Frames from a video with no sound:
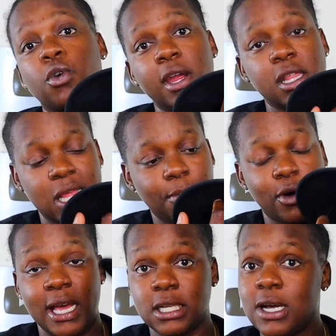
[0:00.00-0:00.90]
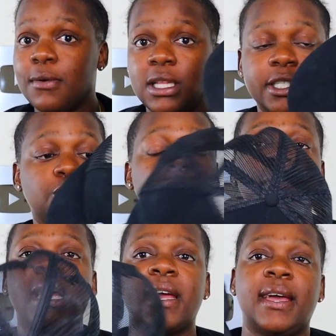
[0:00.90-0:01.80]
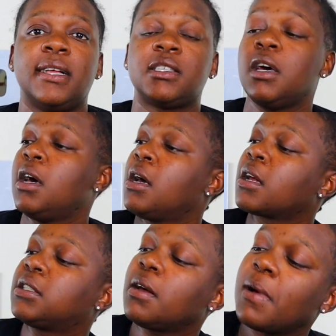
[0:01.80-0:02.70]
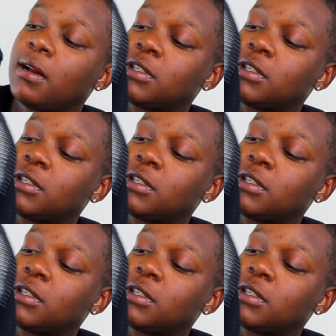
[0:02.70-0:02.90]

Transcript: green label hat. So I released three black hats. Because somebody